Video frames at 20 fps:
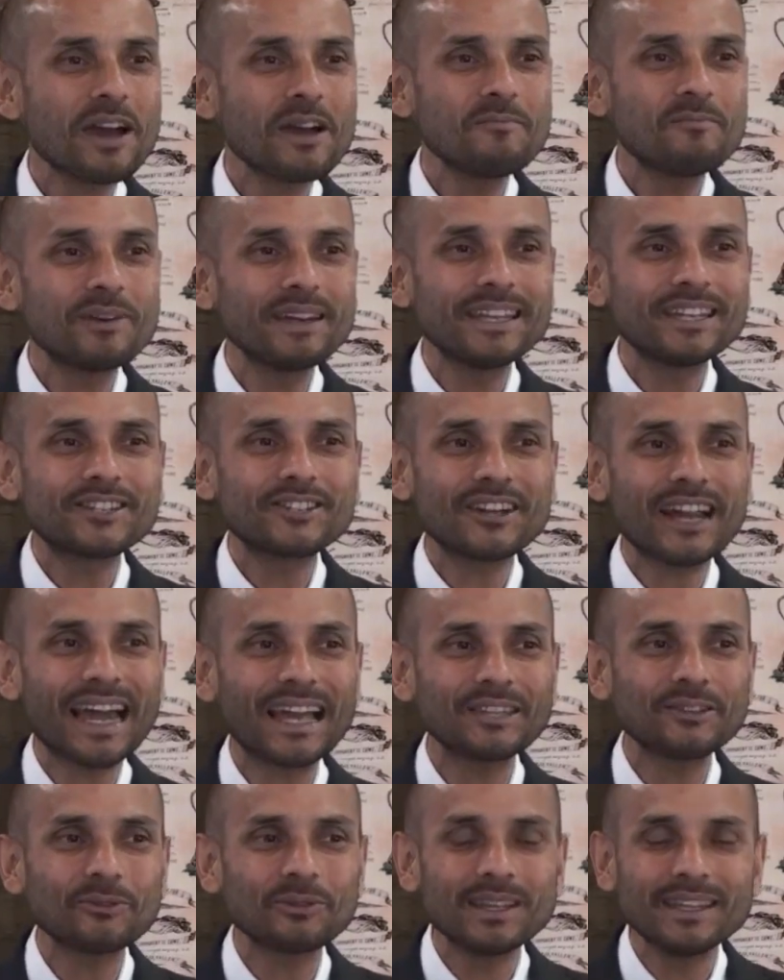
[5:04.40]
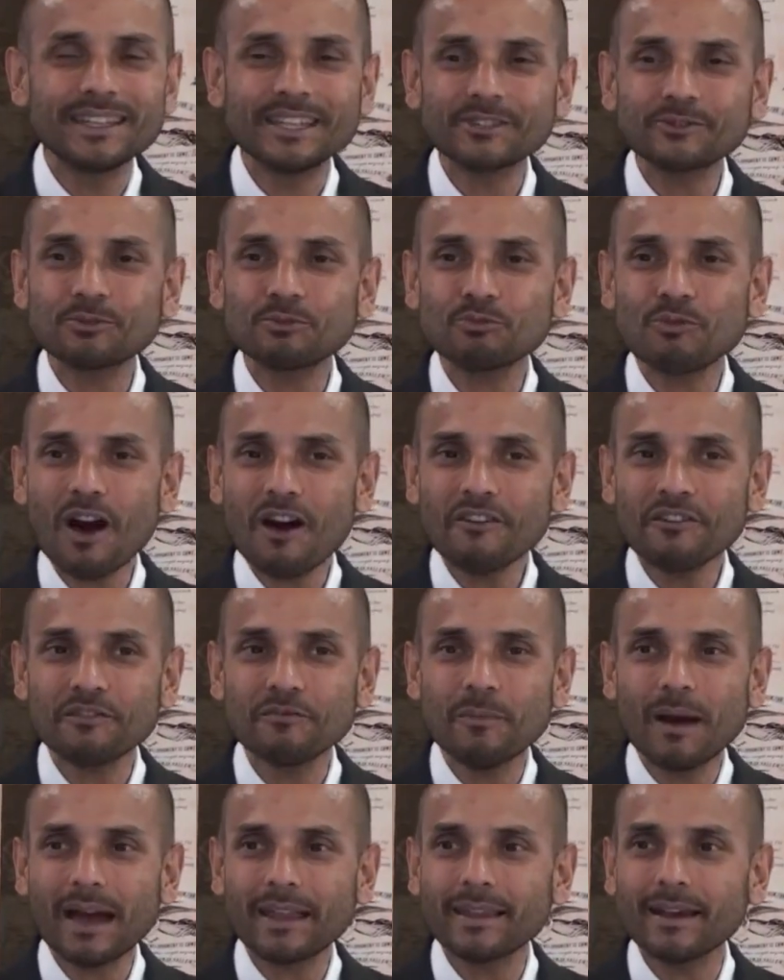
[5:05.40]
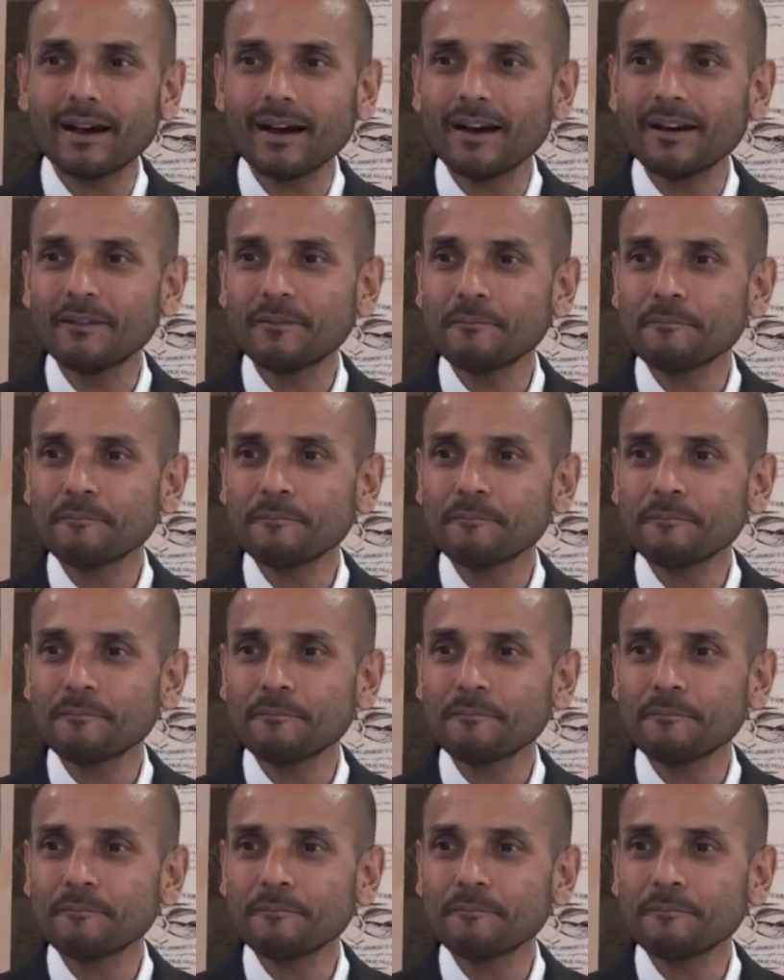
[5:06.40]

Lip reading: I am being handled in this rough manner.